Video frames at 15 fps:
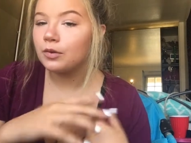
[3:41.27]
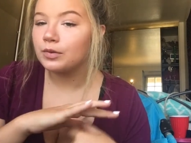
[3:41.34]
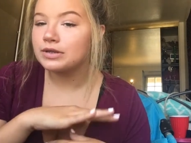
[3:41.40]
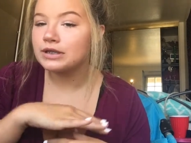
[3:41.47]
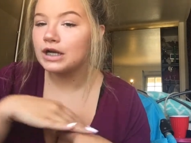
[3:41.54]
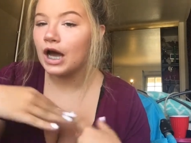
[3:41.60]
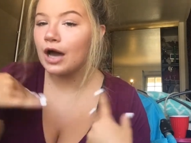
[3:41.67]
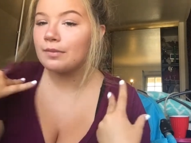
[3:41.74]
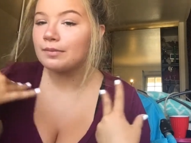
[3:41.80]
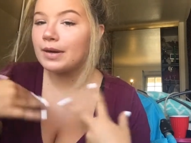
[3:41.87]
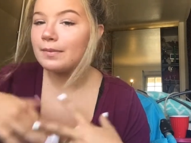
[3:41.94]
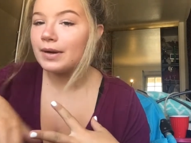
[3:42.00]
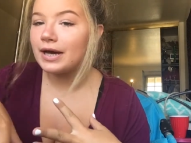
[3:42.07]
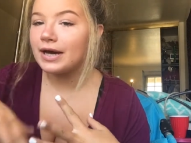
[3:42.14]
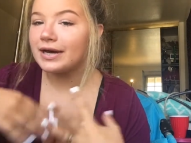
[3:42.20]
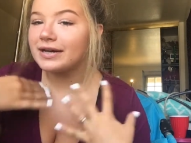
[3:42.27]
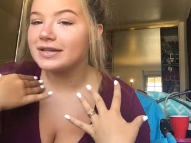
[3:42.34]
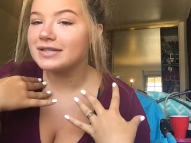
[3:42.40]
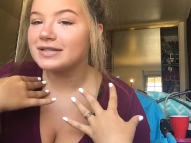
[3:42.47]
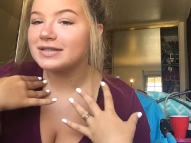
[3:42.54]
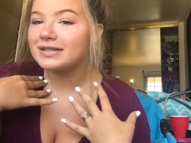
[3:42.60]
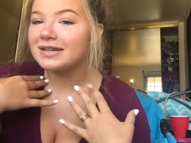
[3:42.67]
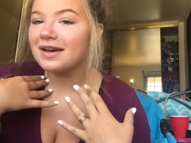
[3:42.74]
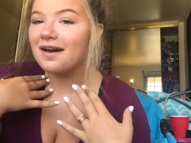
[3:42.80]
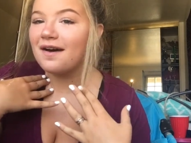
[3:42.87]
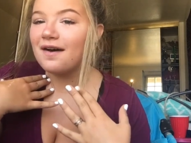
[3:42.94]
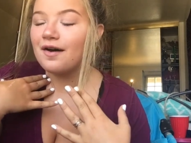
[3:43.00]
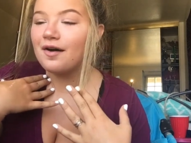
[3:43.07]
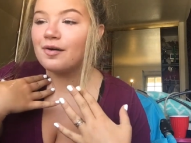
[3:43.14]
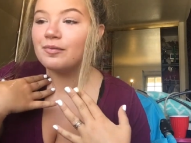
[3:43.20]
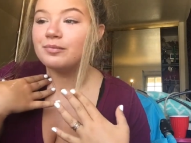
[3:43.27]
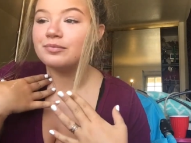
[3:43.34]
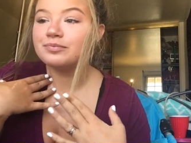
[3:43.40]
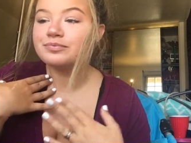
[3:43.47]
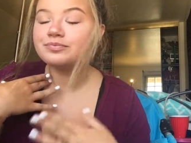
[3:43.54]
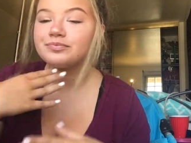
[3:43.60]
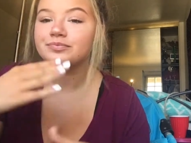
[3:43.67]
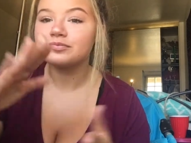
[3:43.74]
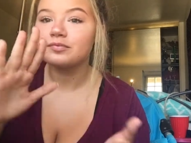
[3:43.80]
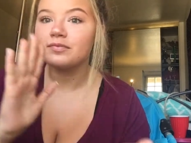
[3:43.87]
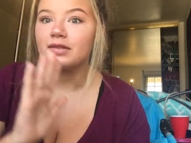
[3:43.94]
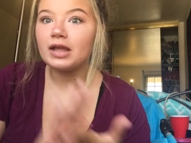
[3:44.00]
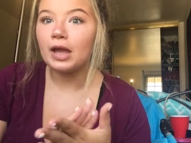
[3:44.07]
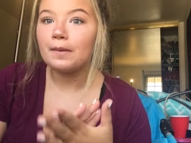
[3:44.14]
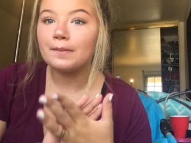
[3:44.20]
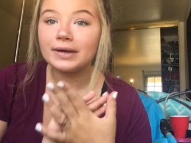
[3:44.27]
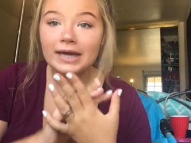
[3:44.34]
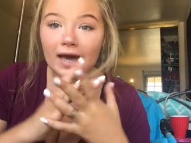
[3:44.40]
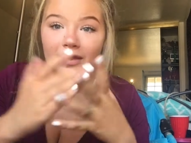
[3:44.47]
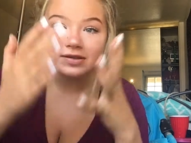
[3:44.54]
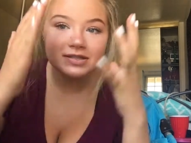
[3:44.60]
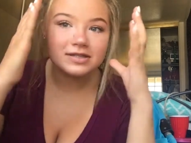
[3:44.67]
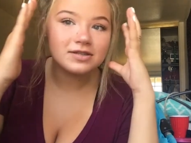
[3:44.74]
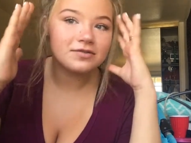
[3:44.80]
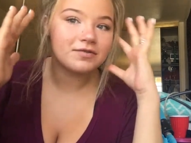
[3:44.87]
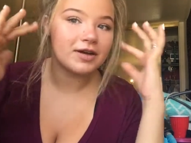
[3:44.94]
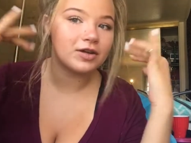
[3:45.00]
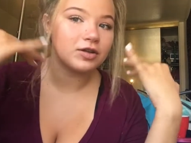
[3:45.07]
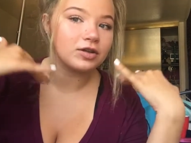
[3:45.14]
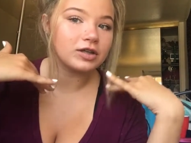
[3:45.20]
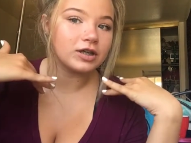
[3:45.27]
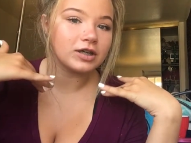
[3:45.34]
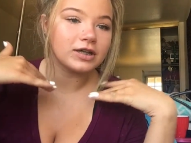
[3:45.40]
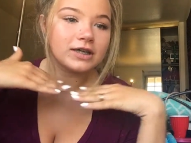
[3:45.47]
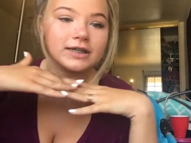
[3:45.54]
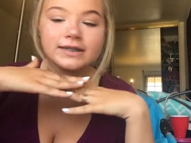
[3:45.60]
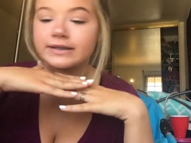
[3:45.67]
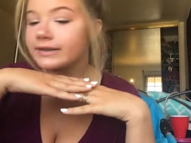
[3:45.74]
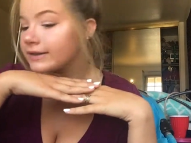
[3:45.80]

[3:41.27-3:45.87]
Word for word: was not my best. Um, but yeah, this is the final look.